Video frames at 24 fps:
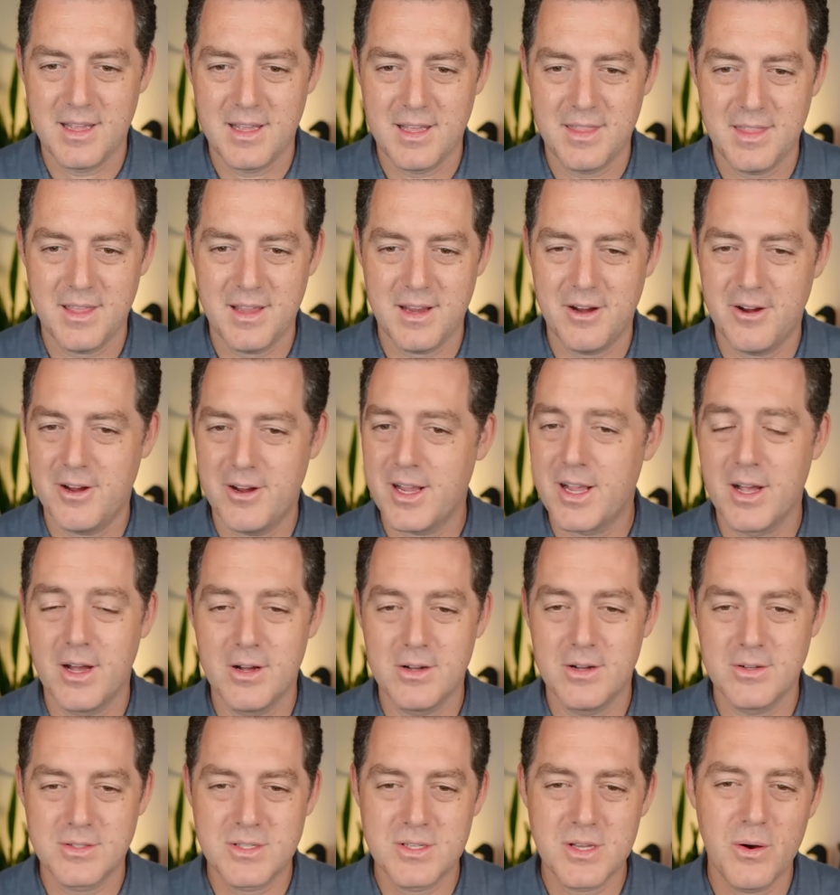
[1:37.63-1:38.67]
There it
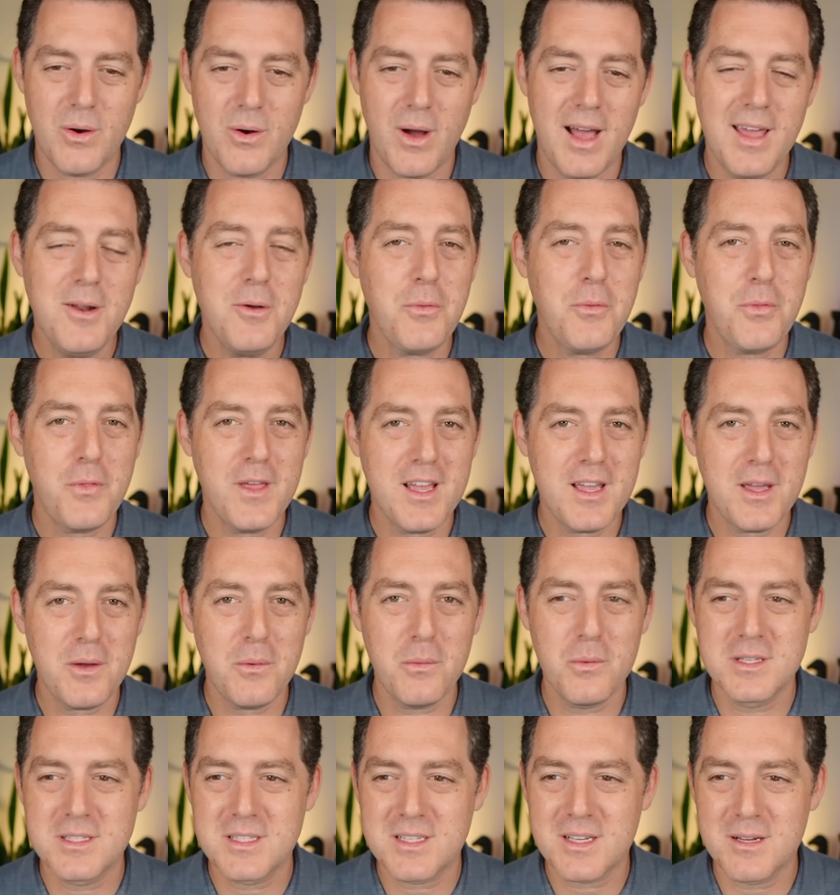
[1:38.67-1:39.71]
goes. So I don't think it
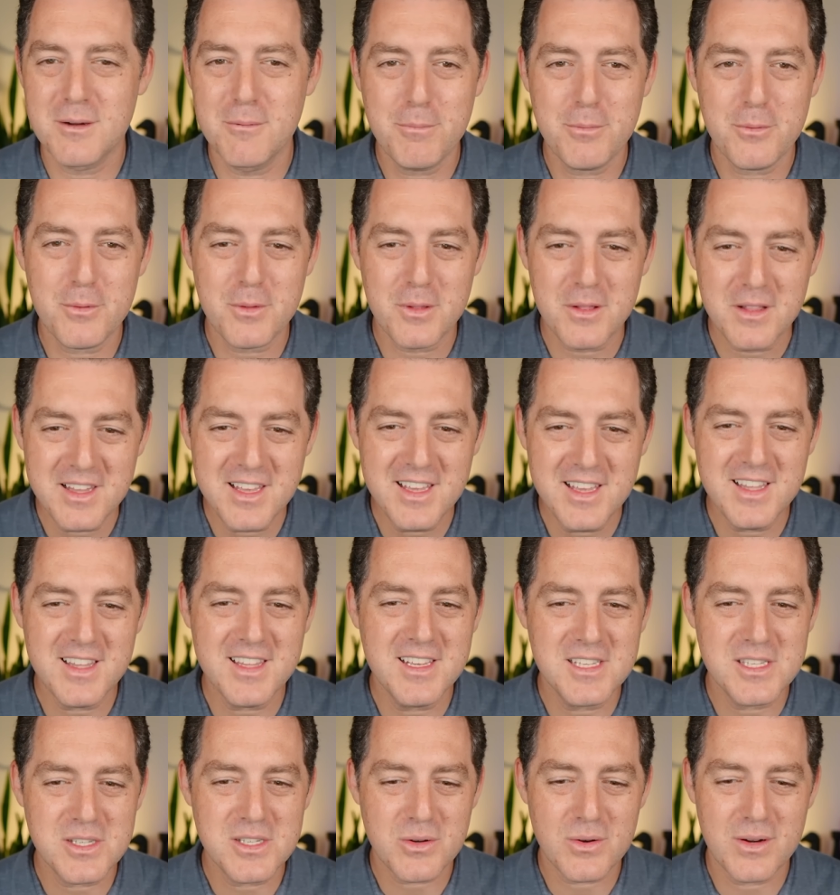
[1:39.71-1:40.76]
was
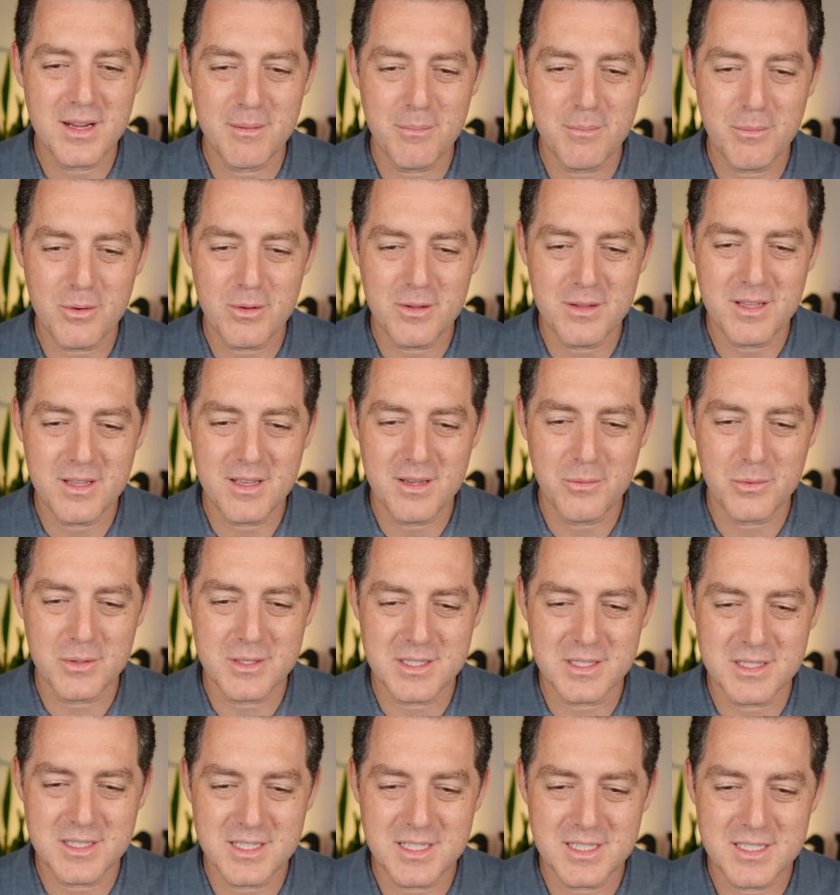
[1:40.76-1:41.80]
completely scrambled. It
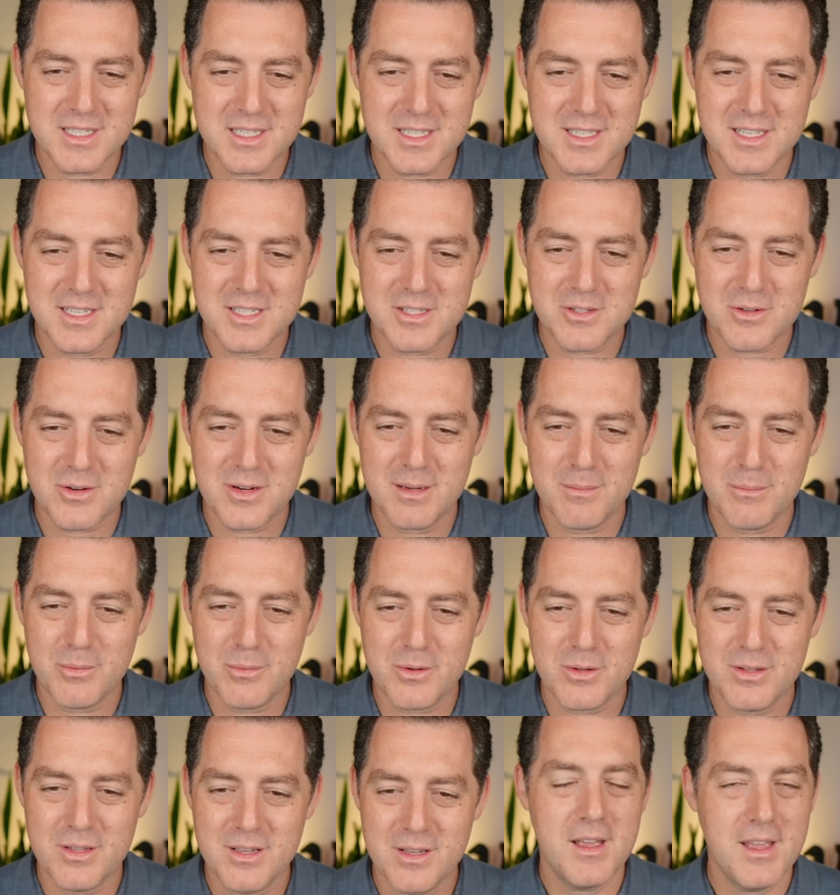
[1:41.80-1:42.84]
was decently
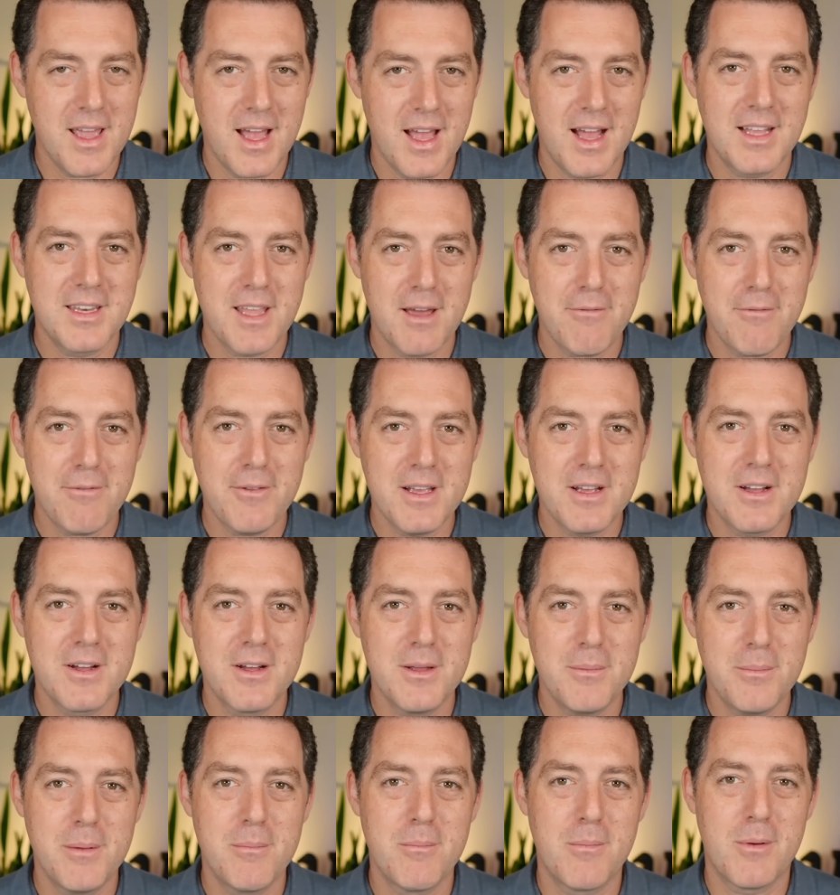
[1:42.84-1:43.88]
scrambled. Yeah, it definitely
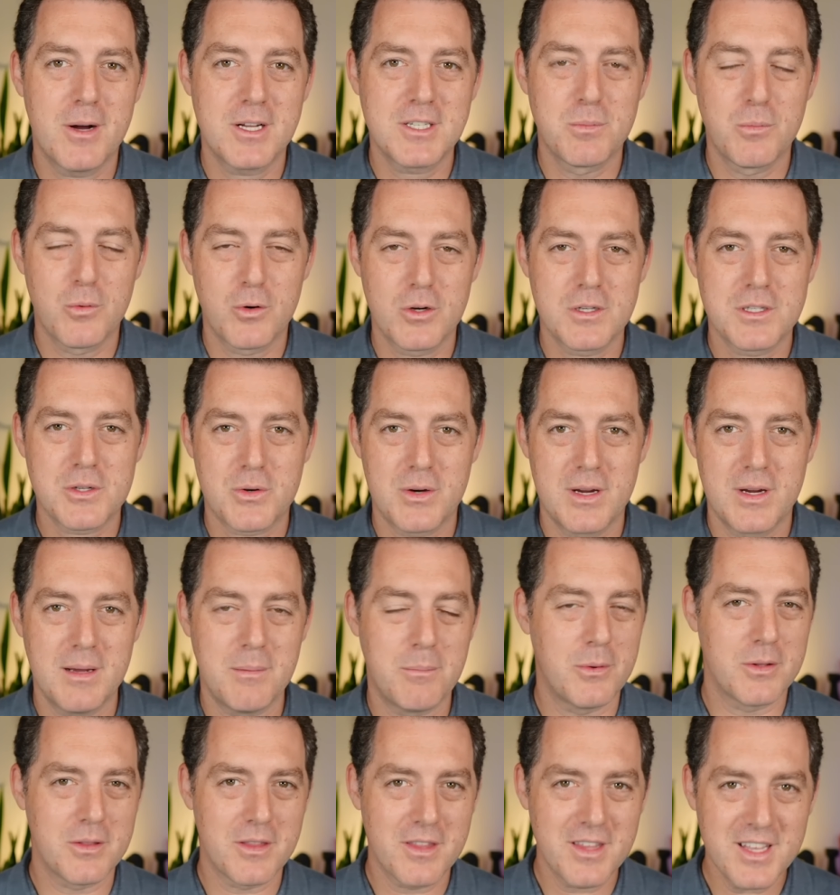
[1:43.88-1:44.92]
could be much more
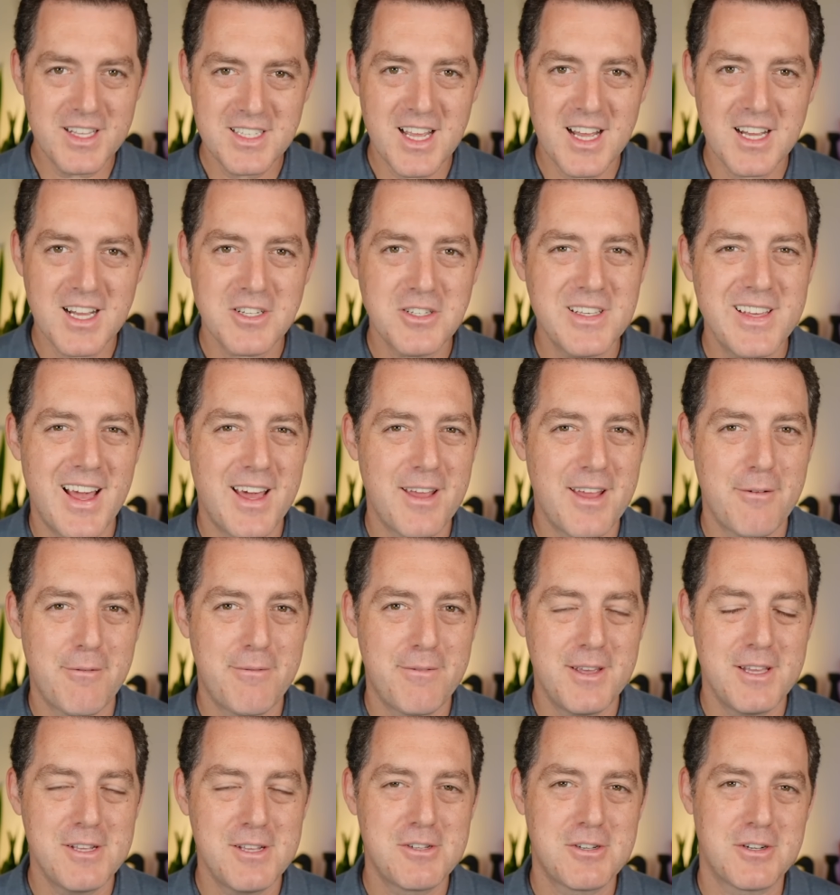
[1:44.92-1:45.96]
scrambled. Let's actually add a
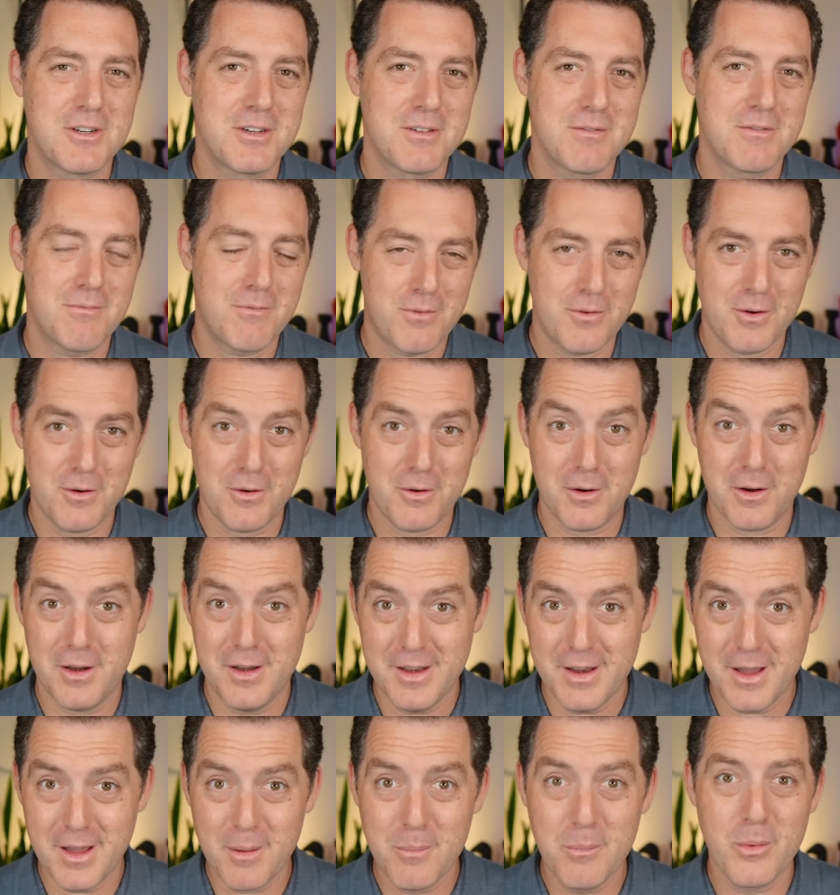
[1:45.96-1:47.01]
feature for
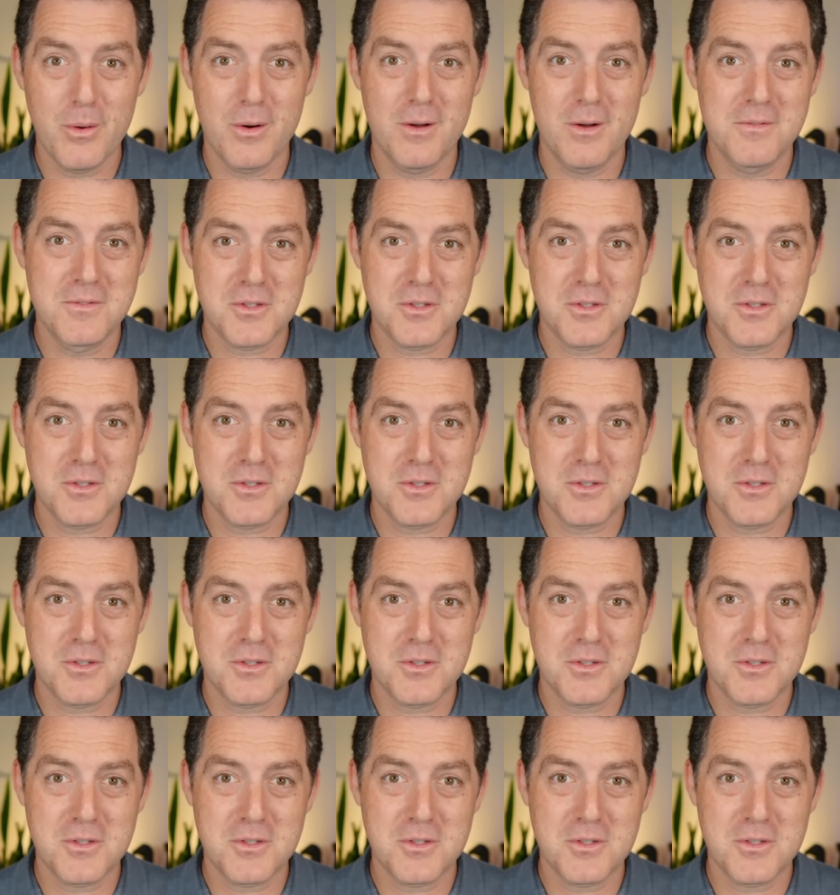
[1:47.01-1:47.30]
number of